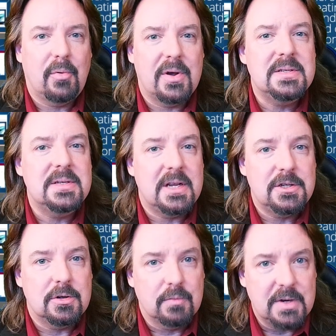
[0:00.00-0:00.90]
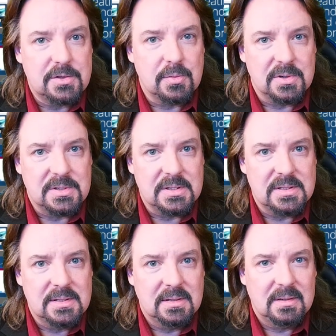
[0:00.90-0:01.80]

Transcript: presentation resources,